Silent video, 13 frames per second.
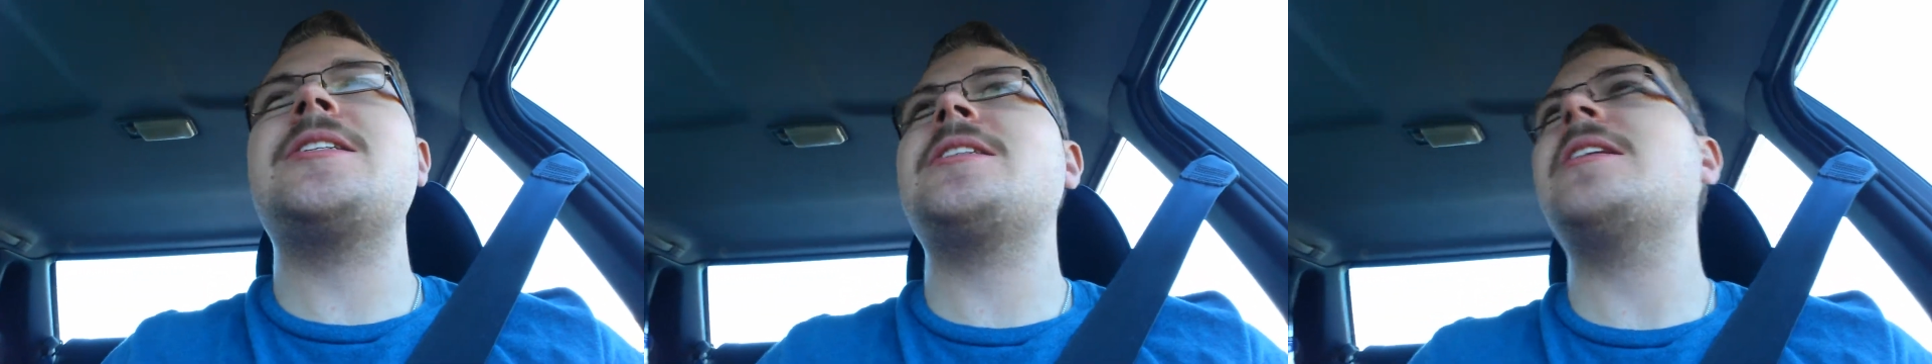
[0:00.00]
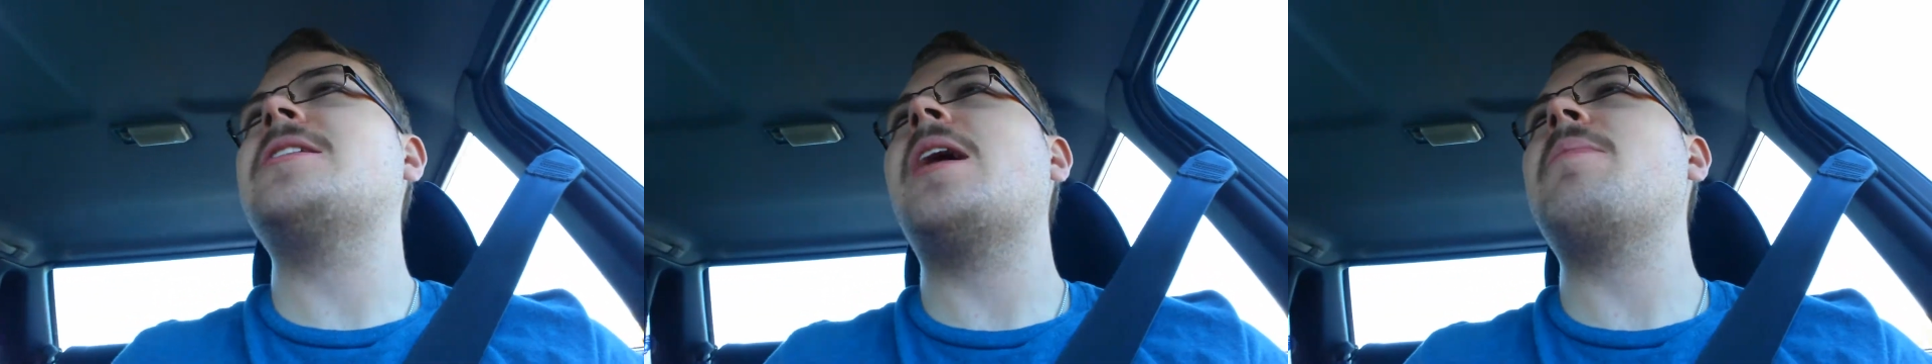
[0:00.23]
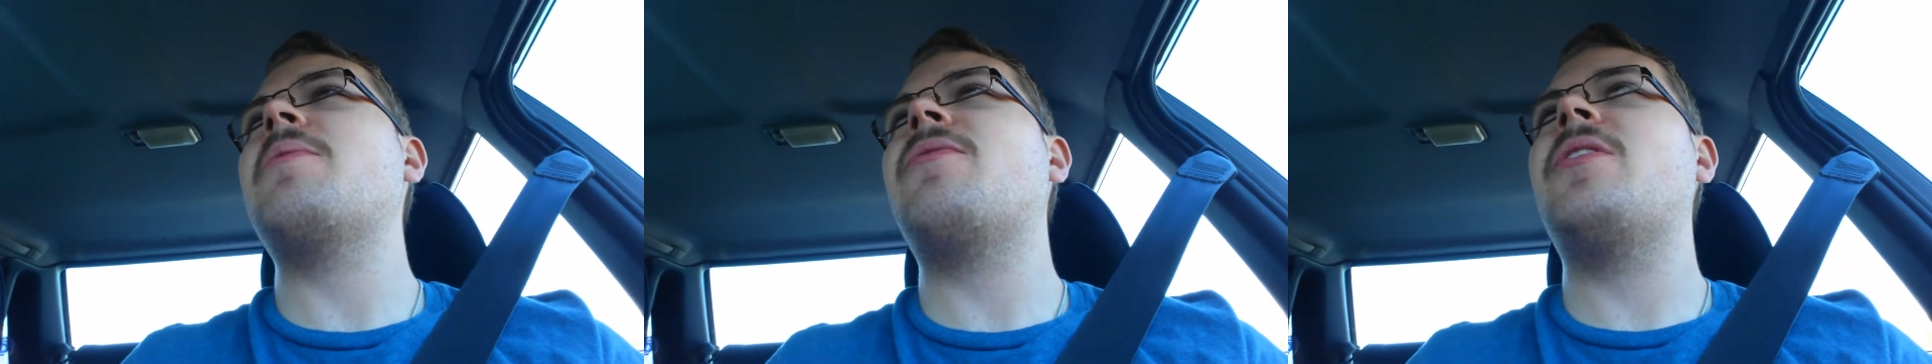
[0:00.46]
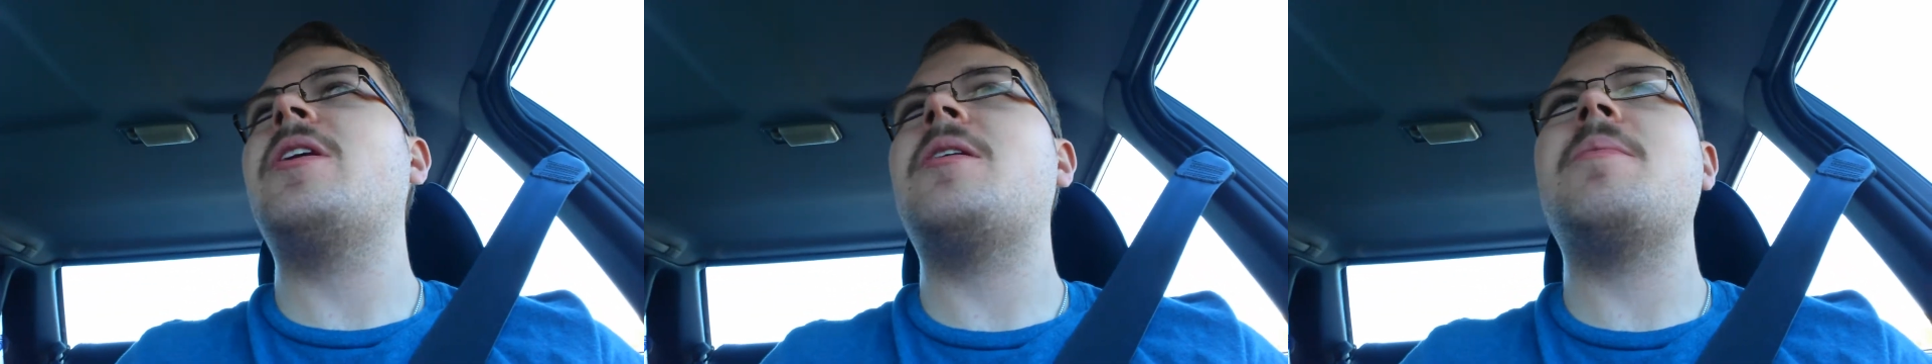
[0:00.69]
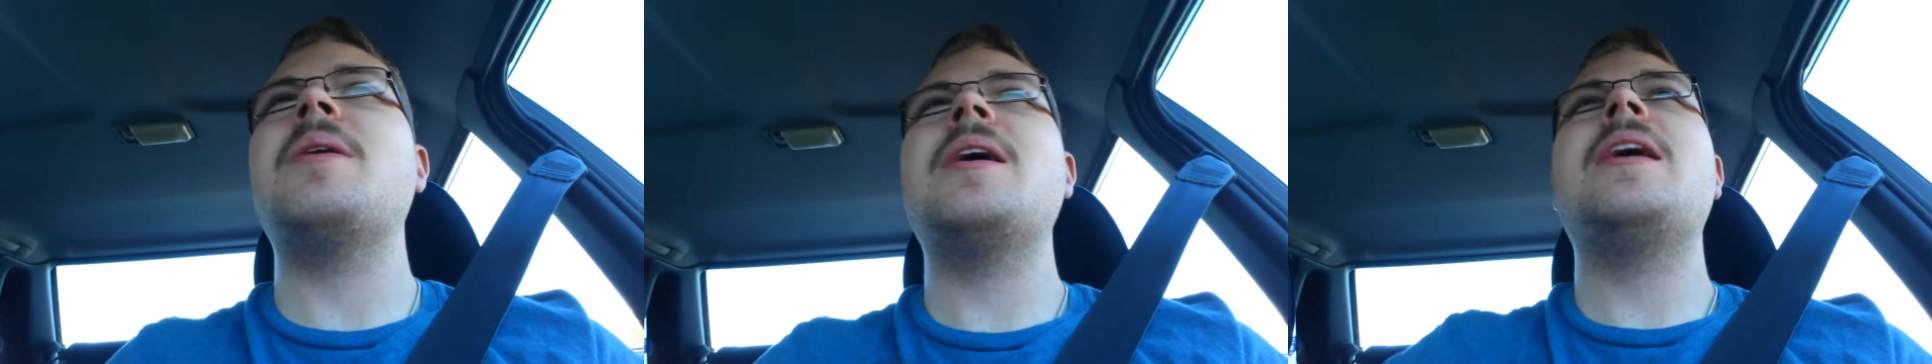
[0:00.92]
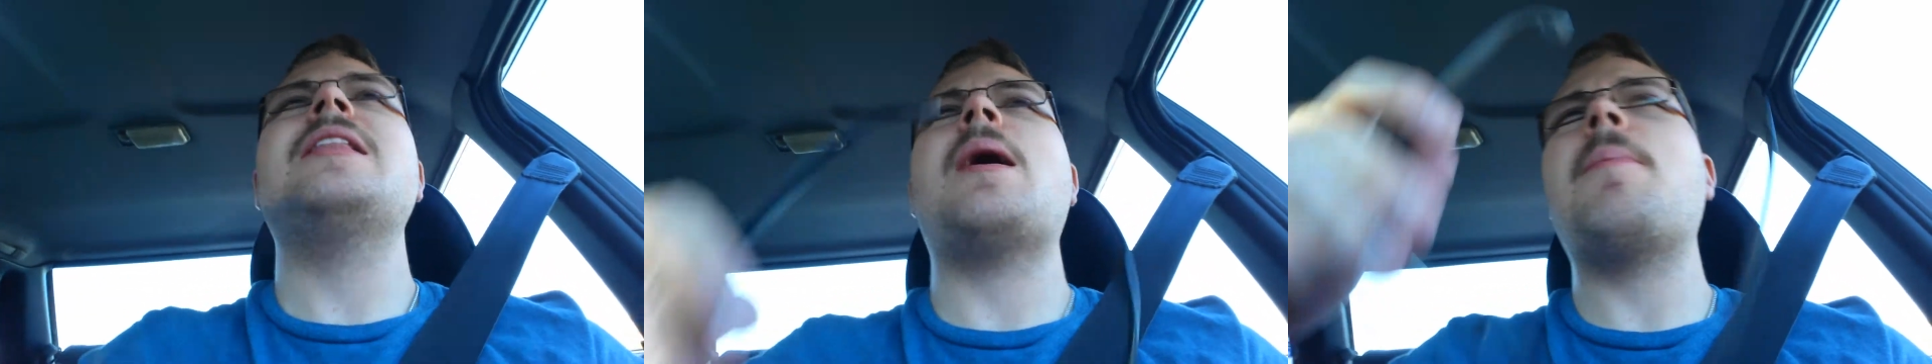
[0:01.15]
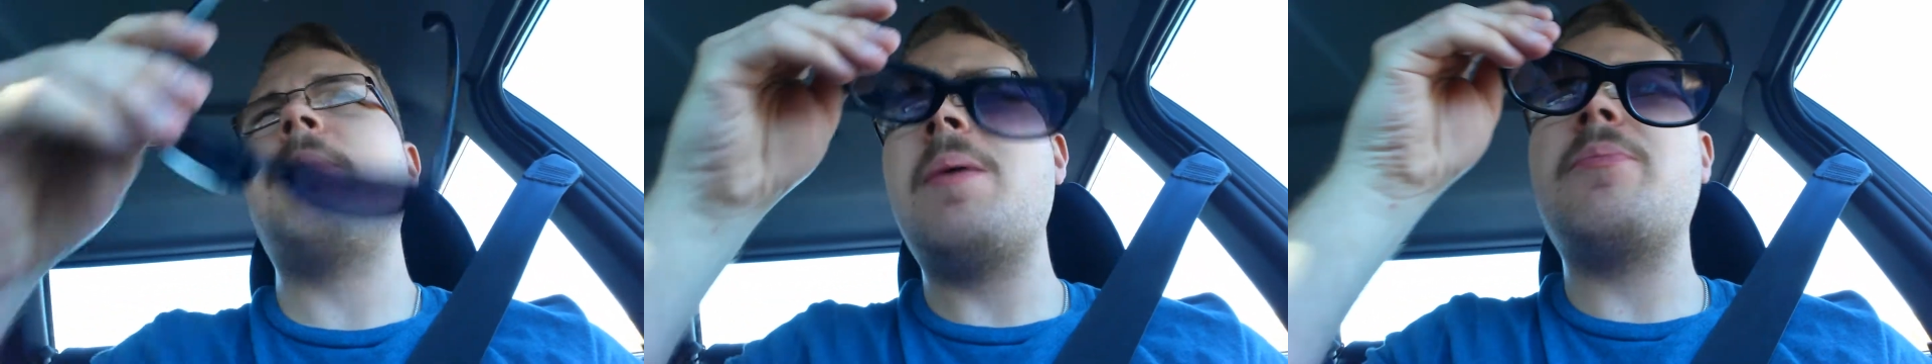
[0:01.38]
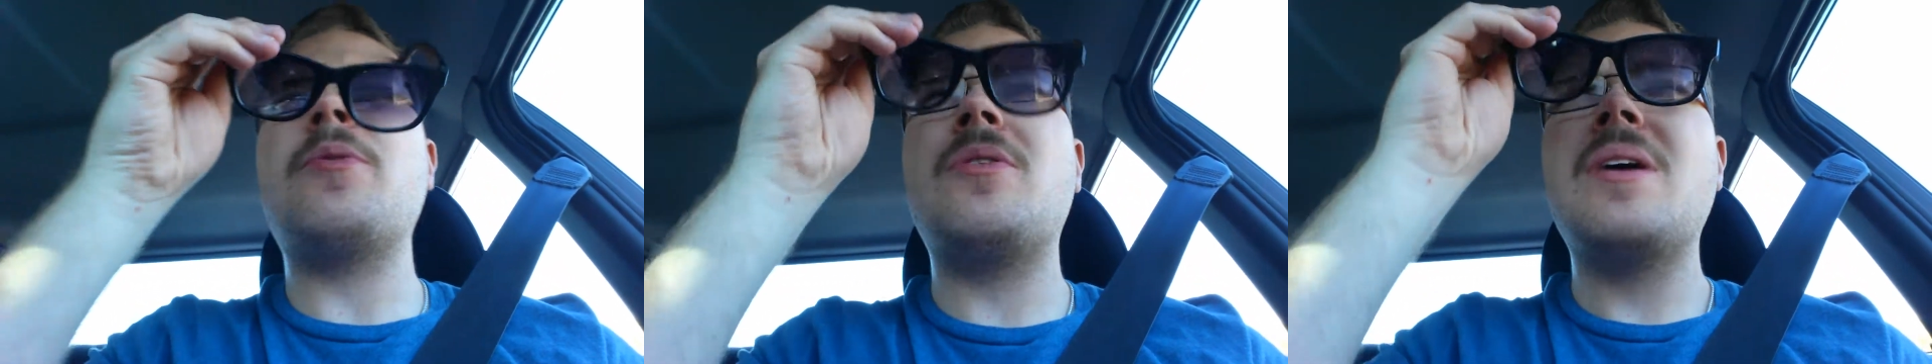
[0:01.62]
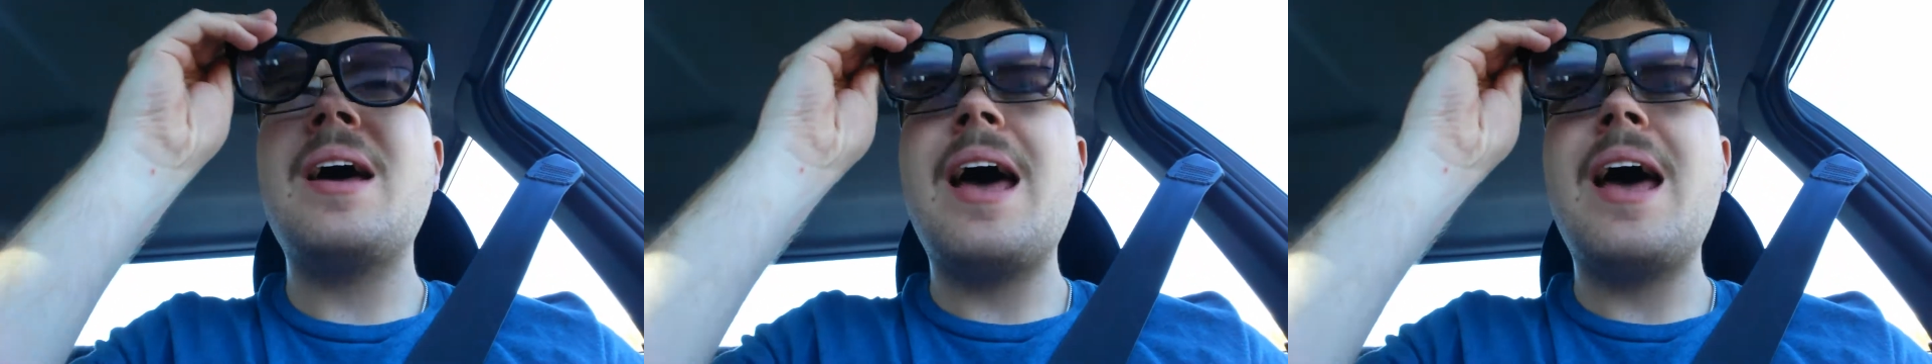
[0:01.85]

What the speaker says: is the type of film that people